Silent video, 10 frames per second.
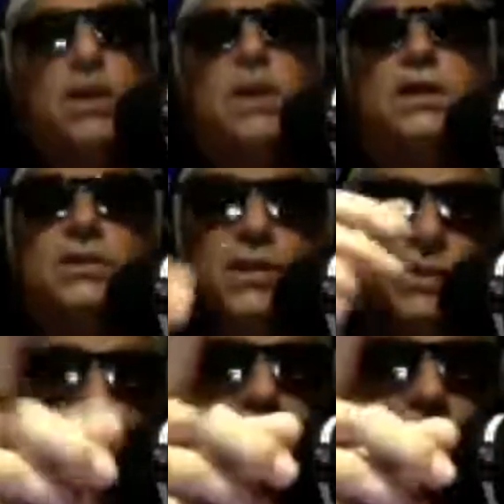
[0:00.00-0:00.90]
because
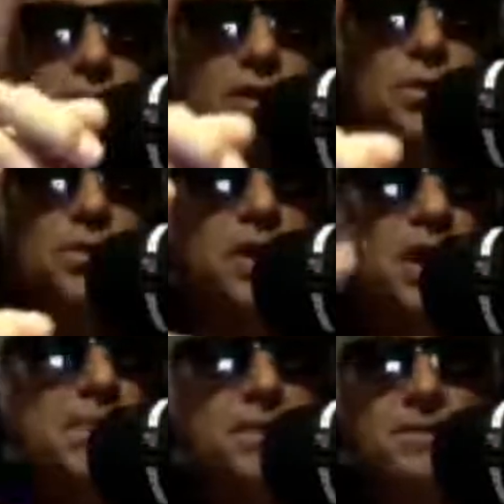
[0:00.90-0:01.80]
here's the thing. Here's what
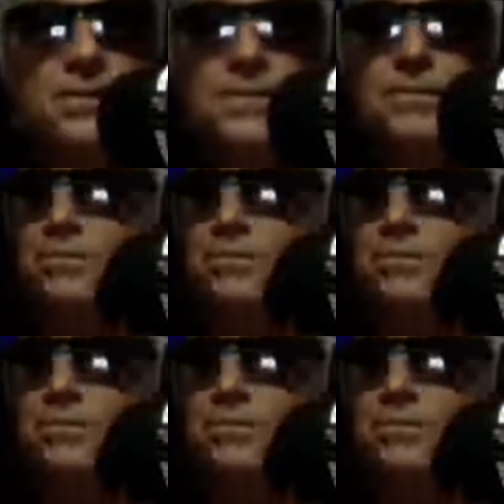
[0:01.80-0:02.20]
happens.